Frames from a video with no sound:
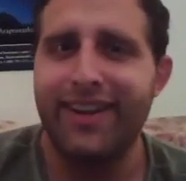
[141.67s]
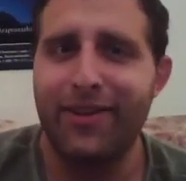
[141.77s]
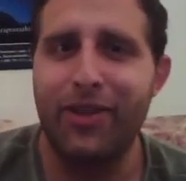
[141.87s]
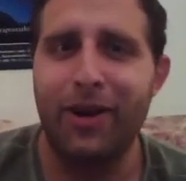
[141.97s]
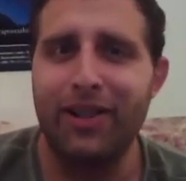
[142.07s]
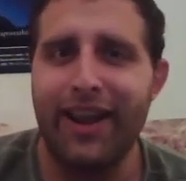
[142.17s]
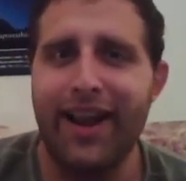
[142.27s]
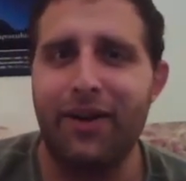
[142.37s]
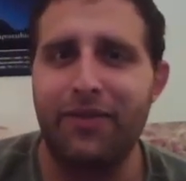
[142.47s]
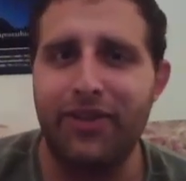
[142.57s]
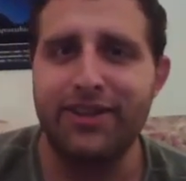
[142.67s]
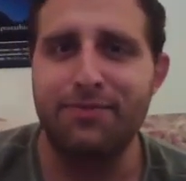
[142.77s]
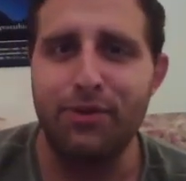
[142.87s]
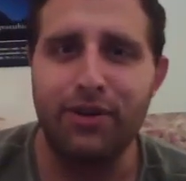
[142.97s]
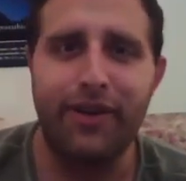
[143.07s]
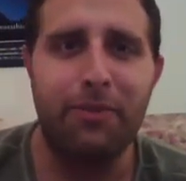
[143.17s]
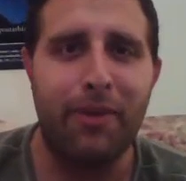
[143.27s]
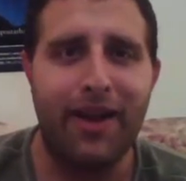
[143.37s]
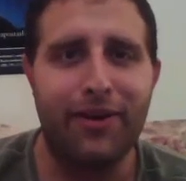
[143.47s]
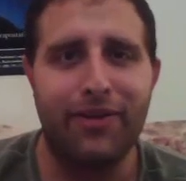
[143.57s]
the layout of this movie better